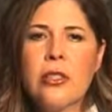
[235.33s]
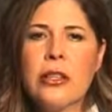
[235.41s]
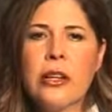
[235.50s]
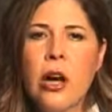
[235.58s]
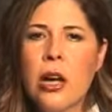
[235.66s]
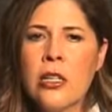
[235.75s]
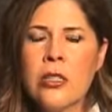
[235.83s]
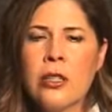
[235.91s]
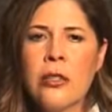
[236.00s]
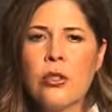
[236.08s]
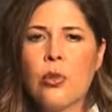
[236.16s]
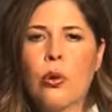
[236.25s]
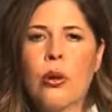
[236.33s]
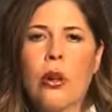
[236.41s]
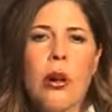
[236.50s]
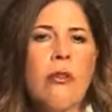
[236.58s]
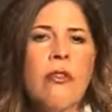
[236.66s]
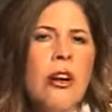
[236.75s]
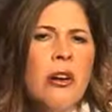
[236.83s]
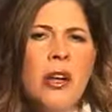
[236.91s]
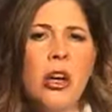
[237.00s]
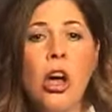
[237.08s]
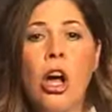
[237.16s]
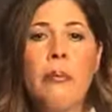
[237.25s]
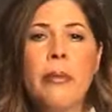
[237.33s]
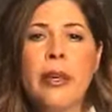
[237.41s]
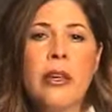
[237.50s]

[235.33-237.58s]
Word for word: that cause the disorder are very common